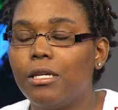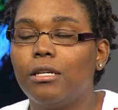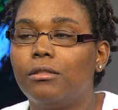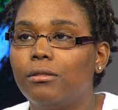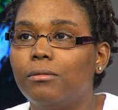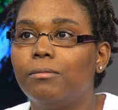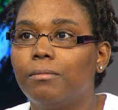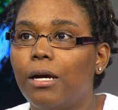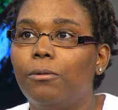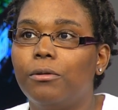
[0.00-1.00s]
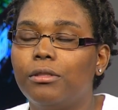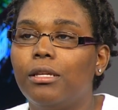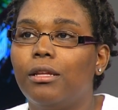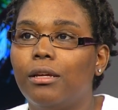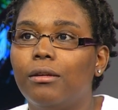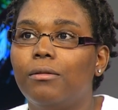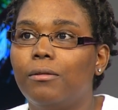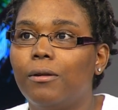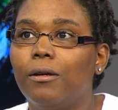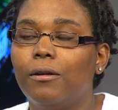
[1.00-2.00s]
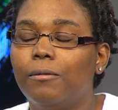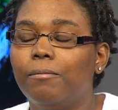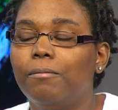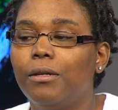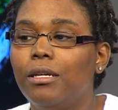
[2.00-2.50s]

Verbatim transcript: Yes, I will say that. Um,